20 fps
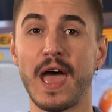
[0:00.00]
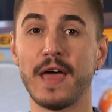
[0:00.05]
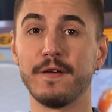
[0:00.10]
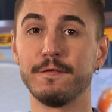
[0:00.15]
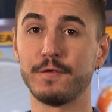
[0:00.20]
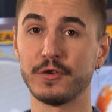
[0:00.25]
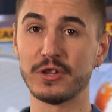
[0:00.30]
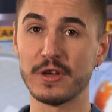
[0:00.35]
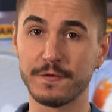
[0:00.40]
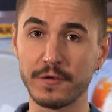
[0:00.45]
and
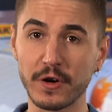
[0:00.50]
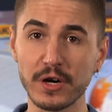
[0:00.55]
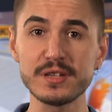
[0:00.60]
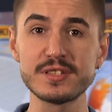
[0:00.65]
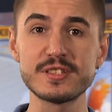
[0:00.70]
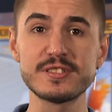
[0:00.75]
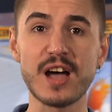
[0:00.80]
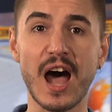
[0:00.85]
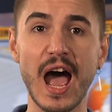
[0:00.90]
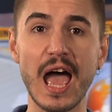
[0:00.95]
for the
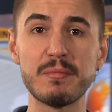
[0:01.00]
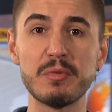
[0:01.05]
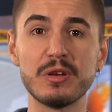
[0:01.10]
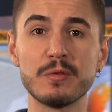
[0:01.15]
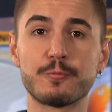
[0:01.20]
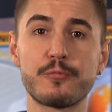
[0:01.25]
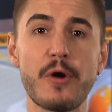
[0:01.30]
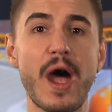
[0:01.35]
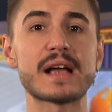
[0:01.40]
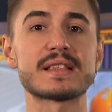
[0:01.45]
first time in
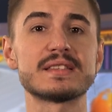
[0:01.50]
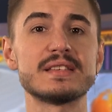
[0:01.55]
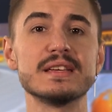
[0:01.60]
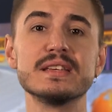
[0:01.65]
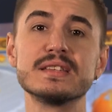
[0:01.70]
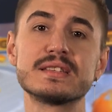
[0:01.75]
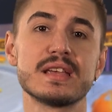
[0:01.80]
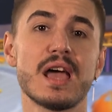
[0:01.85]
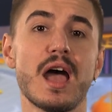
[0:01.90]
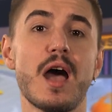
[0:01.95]

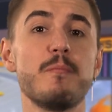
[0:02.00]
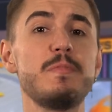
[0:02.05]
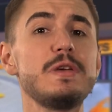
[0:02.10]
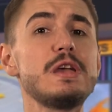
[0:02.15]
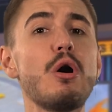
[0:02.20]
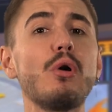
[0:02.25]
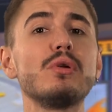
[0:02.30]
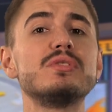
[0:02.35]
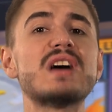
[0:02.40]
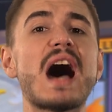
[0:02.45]
practice,
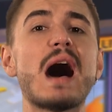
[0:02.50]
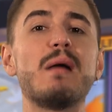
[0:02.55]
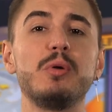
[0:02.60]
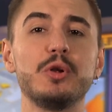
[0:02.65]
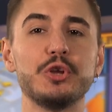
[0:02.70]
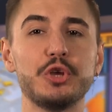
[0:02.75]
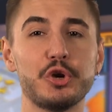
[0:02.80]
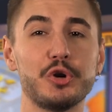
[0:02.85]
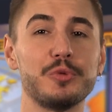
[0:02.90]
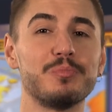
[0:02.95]

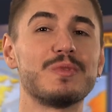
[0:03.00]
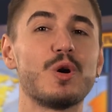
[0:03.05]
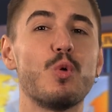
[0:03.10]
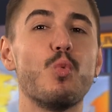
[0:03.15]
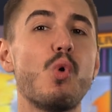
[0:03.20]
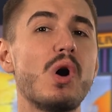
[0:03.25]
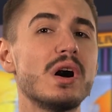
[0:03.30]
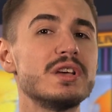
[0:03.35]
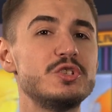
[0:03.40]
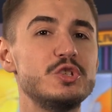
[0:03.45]
POW
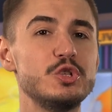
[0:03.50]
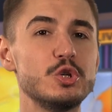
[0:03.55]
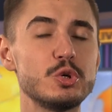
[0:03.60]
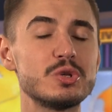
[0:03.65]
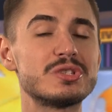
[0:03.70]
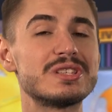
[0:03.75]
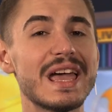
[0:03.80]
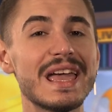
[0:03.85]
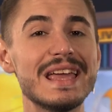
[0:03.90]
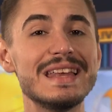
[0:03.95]
was
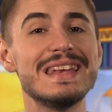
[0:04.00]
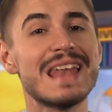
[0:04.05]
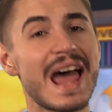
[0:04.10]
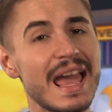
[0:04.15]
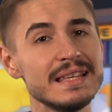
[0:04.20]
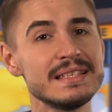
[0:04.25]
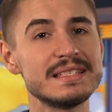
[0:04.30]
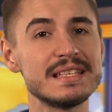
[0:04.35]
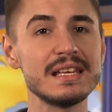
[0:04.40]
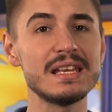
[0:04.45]
used in
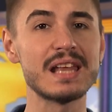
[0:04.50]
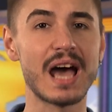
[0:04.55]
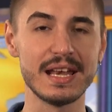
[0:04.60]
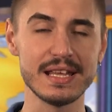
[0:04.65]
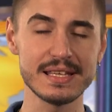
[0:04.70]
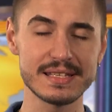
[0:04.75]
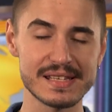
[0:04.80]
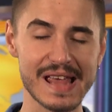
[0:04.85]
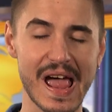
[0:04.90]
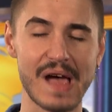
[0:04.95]

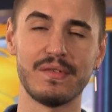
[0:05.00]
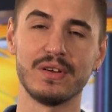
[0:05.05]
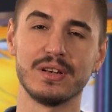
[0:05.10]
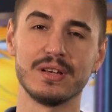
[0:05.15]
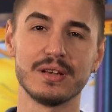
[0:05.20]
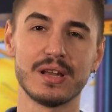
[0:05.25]
1997.